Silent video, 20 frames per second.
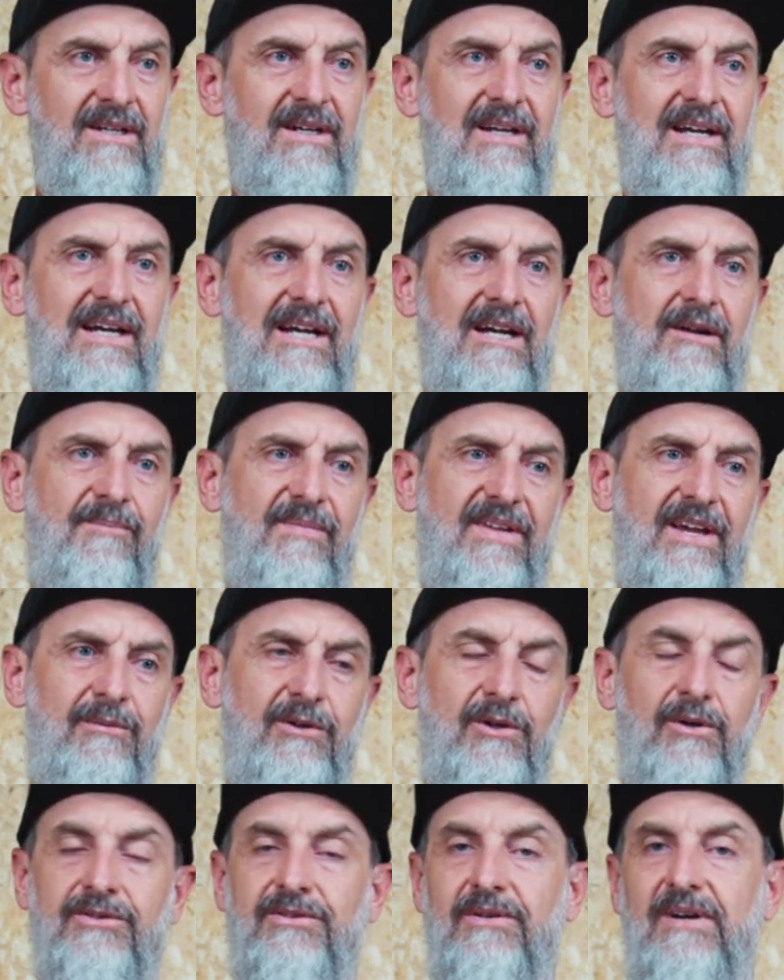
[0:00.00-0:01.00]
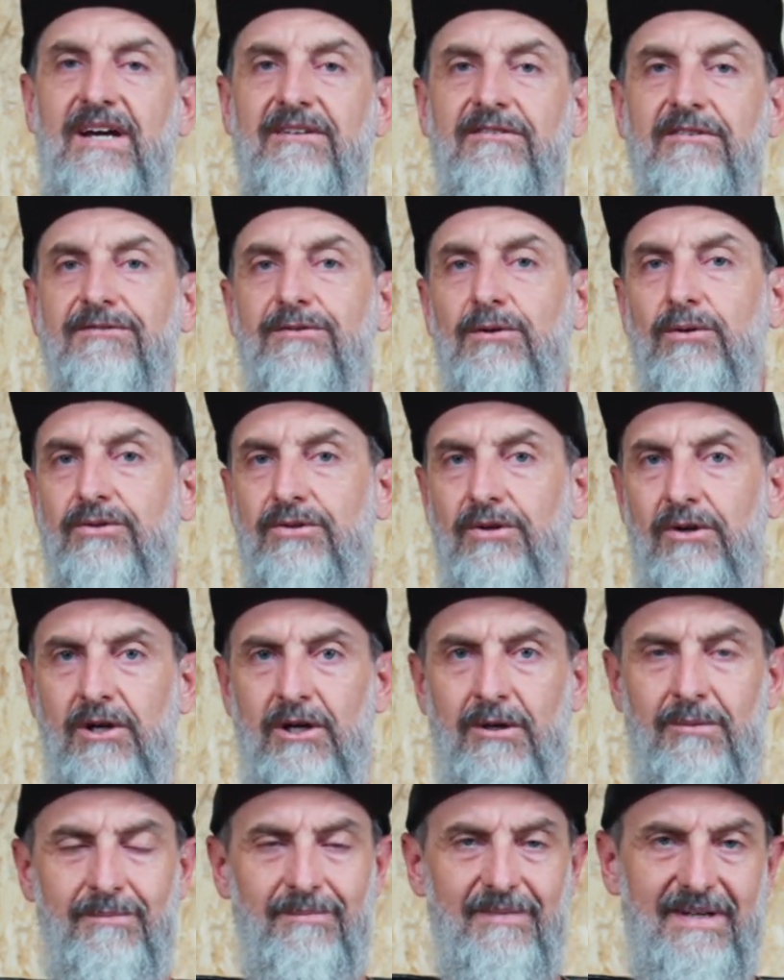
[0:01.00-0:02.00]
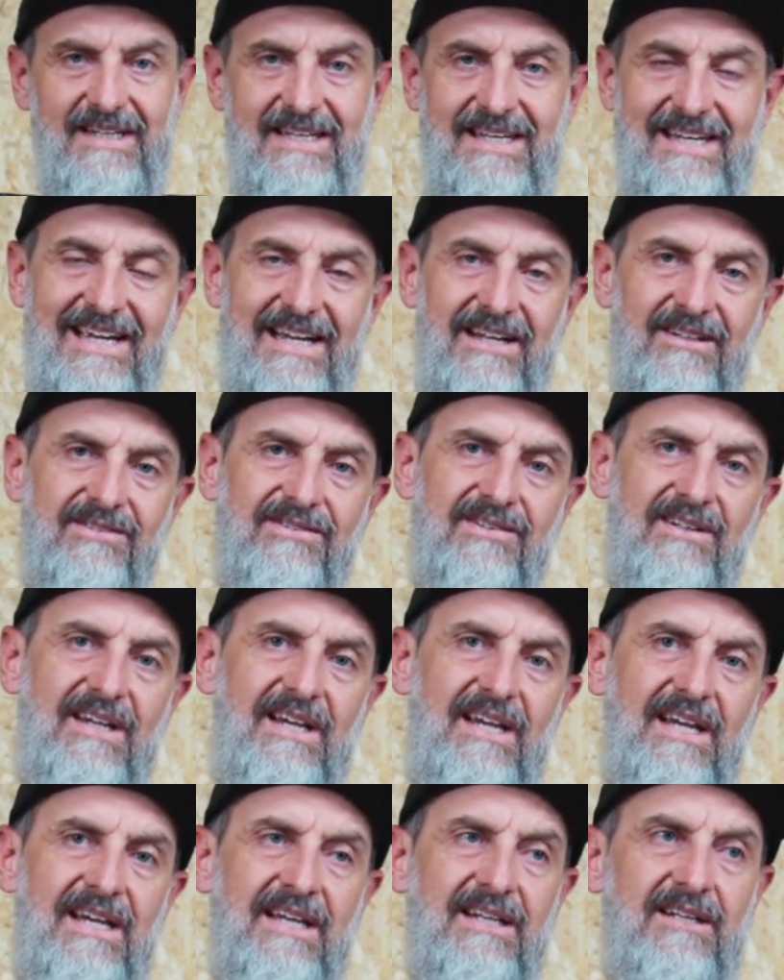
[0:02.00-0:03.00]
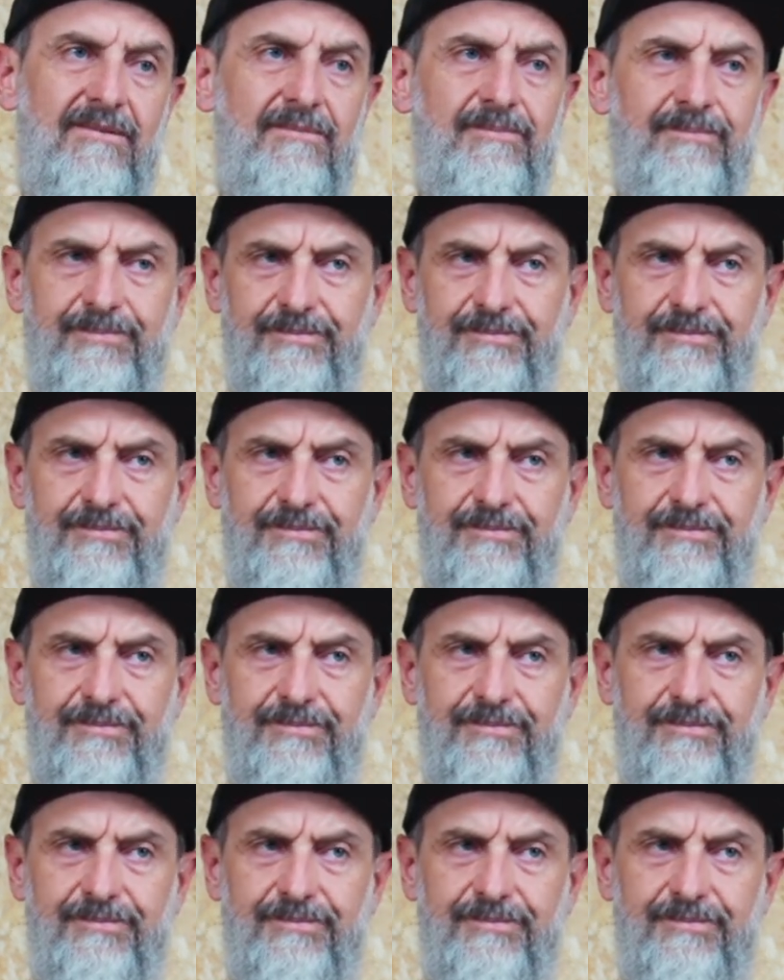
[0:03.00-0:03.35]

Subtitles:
And we also have a full-time accounts and